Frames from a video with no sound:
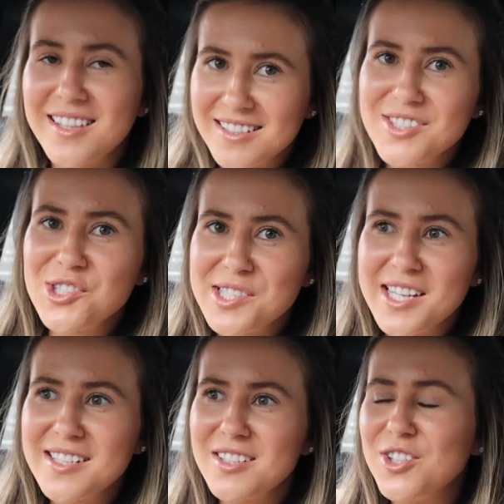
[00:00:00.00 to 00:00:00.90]
that's just
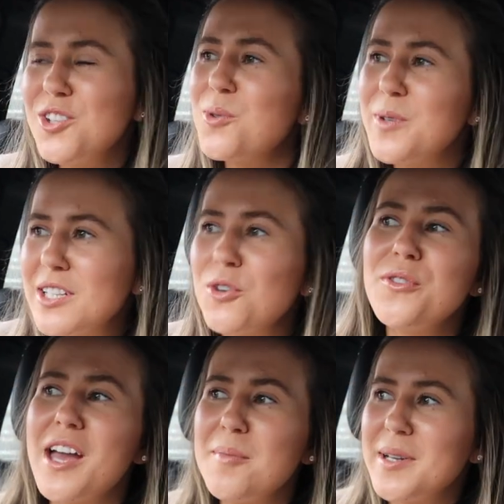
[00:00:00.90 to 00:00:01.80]
like, you know, we
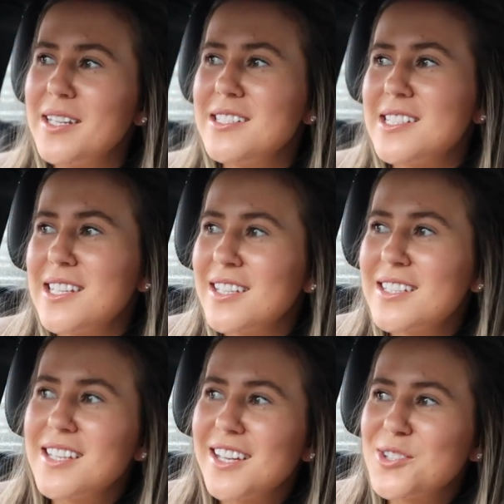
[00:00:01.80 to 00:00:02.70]
know that, but I just think
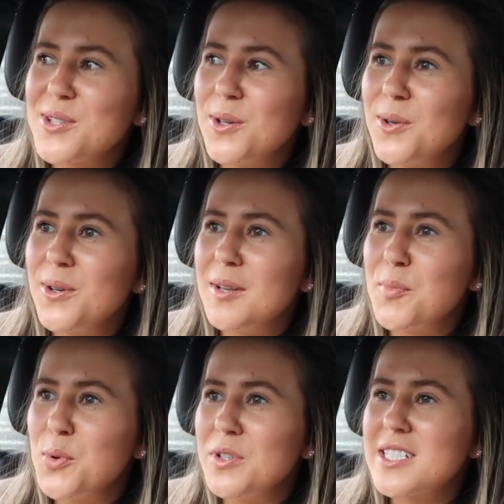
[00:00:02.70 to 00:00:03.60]
it's like so
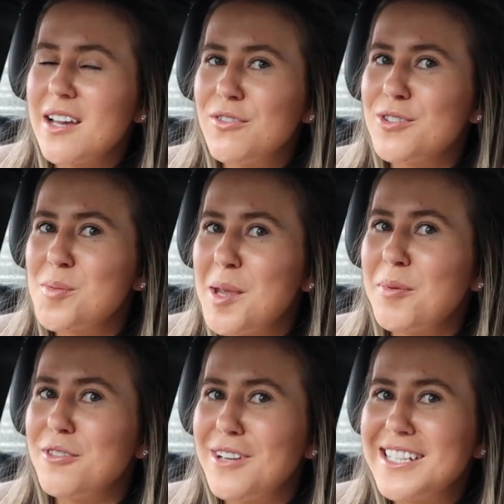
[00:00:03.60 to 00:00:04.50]
important to have those
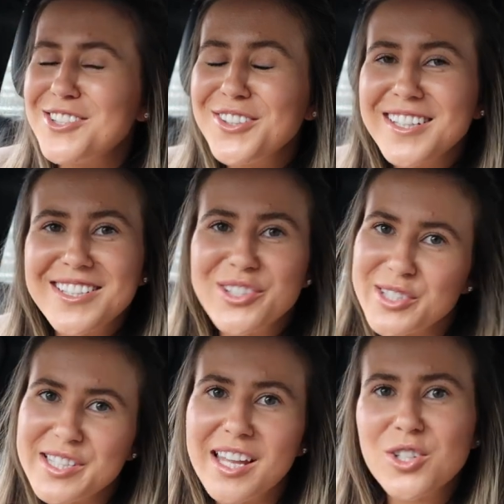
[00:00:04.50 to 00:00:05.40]
people around you that you
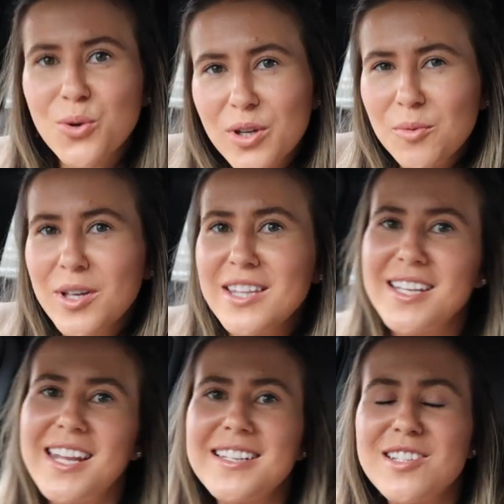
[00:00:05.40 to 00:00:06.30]
just like talking with,
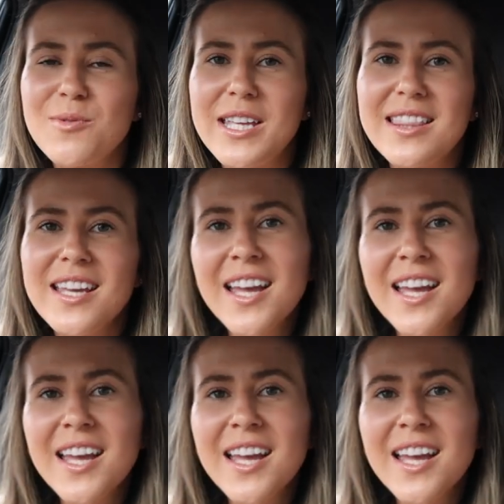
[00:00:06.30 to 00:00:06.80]
connecting with.